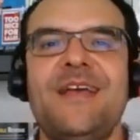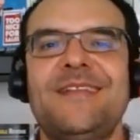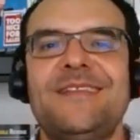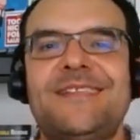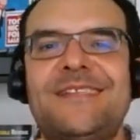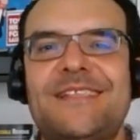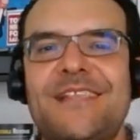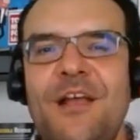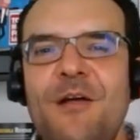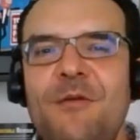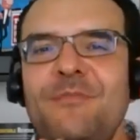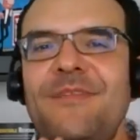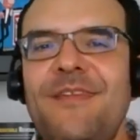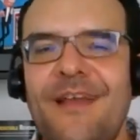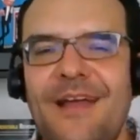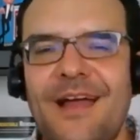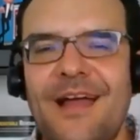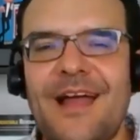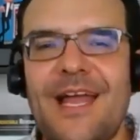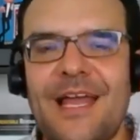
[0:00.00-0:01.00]

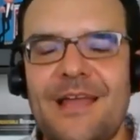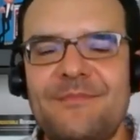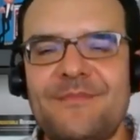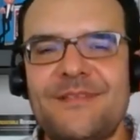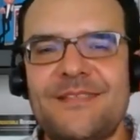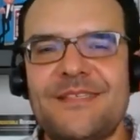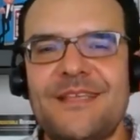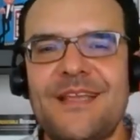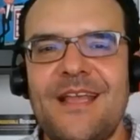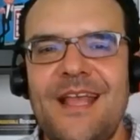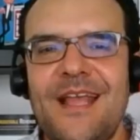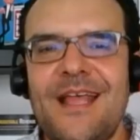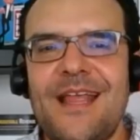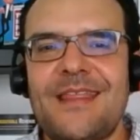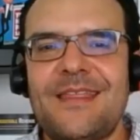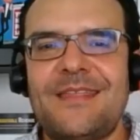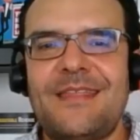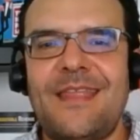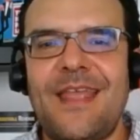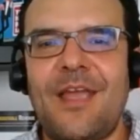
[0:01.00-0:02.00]
Sometimes
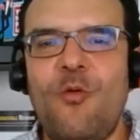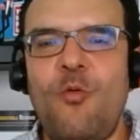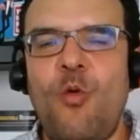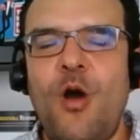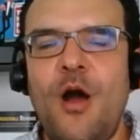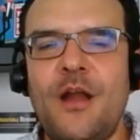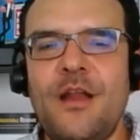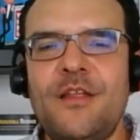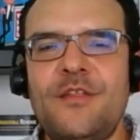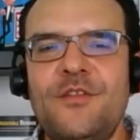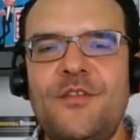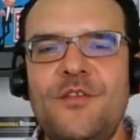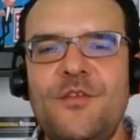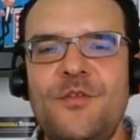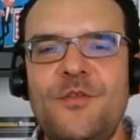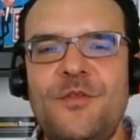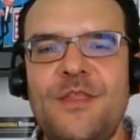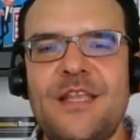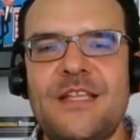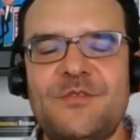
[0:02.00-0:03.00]
they want to do
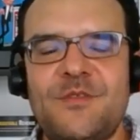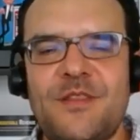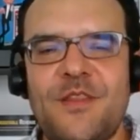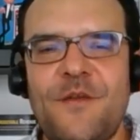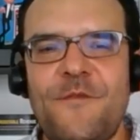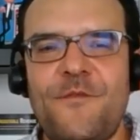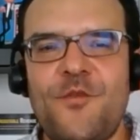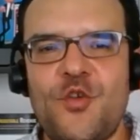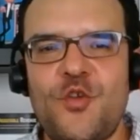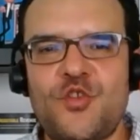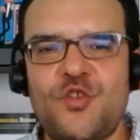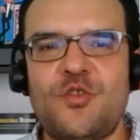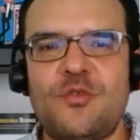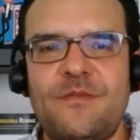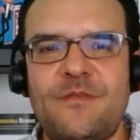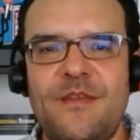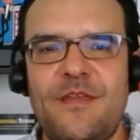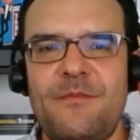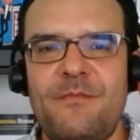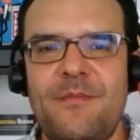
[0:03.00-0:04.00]
things with their virtual
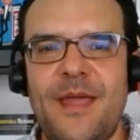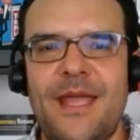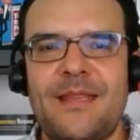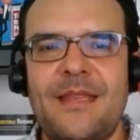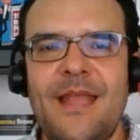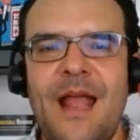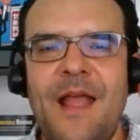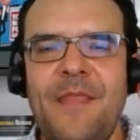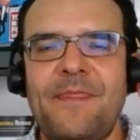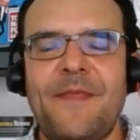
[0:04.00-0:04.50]
teammate